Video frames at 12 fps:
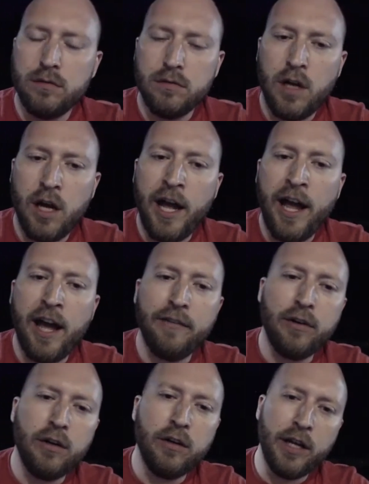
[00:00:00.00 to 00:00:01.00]
I have
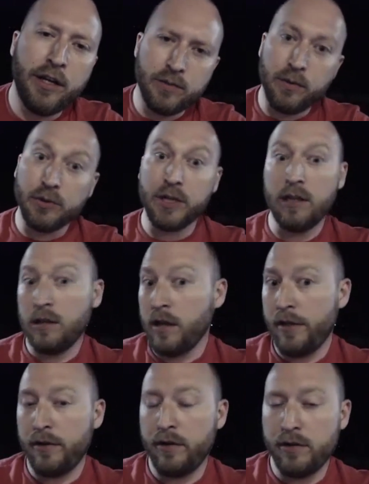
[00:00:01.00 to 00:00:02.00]
heard that you're supposed to get
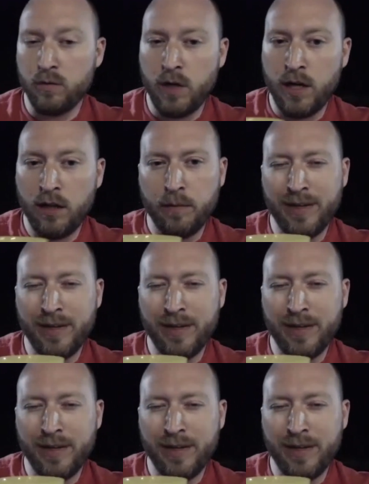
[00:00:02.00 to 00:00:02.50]
leather as well,